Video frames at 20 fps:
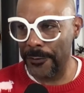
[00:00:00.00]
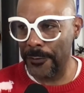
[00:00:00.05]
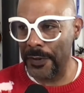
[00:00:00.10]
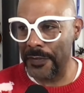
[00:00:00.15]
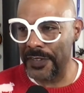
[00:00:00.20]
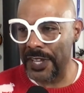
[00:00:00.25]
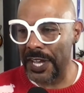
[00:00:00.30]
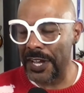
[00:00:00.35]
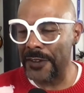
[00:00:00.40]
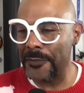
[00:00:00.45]

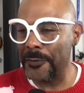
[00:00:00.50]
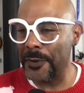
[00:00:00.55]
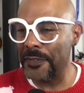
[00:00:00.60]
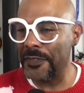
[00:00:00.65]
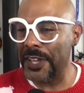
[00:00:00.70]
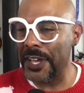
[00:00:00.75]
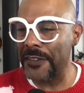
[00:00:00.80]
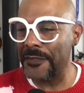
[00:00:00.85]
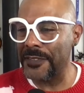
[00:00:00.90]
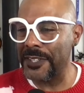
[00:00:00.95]
we've
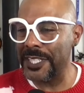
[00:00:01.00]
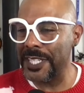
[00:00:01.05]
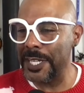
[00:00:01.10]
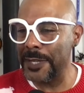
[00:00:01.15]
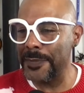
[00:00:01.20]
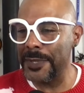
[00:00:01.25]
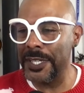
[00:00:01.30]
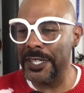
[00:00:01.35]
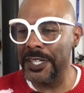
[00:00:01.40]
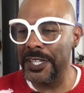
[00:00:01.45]
got
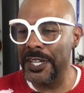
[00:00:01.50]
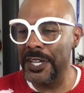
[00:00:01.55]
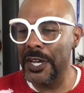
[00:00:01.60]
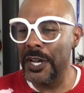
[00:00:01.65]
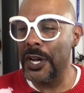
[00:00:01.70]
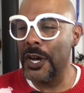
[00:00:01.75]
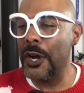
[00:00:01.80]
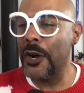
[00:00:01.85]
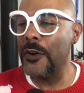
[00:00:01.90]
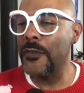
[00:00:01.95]
Fatima
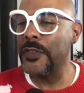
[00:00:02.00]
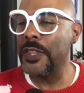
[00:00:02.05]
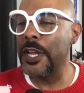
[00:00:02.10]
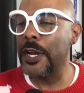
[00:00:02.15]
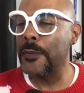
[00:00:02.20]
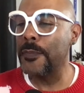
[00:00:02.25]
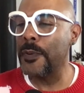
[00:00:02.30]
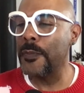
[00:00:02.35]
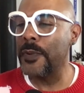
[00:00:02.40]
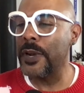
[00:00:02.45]
over
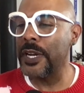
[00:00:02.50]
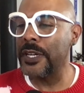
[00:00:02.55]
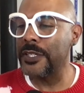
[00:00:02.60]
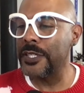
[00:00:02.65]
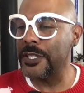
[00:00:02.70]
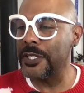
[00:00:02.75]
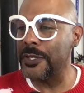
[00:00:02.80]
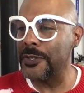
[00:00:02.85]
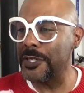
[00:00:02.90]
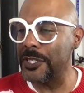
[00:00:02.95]
there prepared
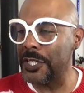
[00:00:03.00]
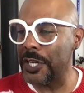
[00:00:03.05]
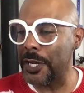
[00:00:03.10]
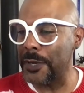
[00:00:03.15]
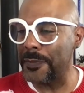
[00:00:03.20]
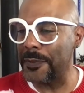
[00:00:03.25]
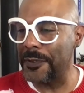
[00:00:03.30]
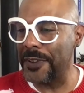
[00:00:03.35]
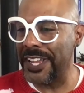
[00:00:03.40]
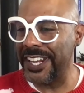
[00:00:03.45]
to do the
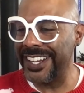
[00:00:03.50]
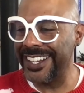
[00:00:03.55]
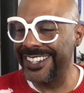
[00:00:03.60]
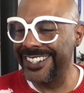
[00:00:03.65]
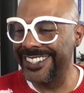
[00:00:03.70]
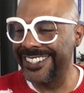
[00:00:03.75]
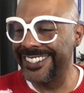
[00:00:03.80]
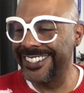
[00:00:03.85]
job. You ready?